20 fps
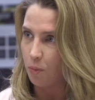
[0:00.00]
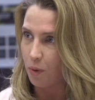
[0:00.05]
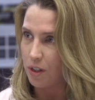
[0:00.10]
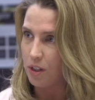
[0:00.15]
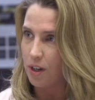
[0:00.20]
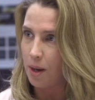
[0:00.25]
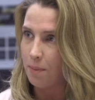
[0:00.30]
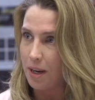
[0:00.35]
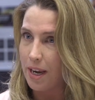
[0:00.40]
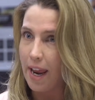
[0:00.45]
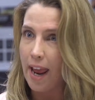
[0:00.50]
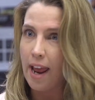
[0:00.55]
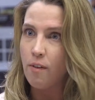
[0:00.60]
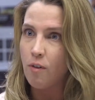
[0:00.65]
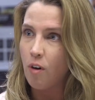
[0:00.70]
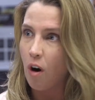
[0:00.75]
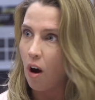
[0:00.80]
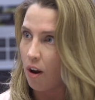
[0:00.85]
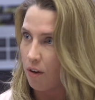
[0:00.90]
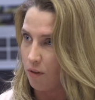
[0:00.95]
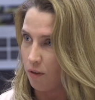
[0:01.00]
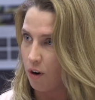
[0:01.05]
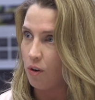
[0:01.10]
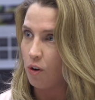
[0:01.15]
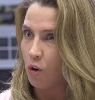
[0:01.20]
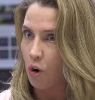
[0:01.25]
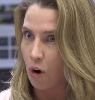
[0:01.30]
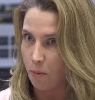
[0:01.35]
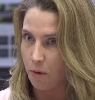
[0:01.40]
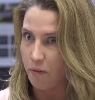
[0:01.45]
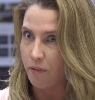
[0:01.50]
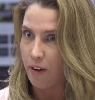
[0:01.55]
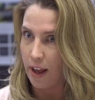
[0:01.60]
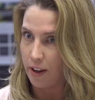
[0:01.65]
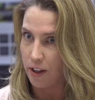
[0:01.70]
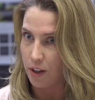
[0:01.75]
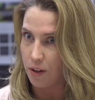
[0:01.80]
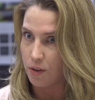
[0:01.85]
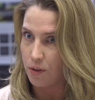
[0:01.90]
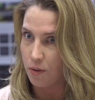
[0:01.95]
Enron wrote corporate
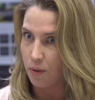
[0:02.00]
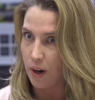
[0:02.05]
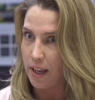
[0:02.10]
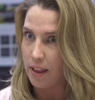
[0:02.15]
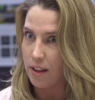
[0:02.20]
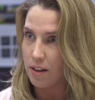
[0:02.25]
values, right?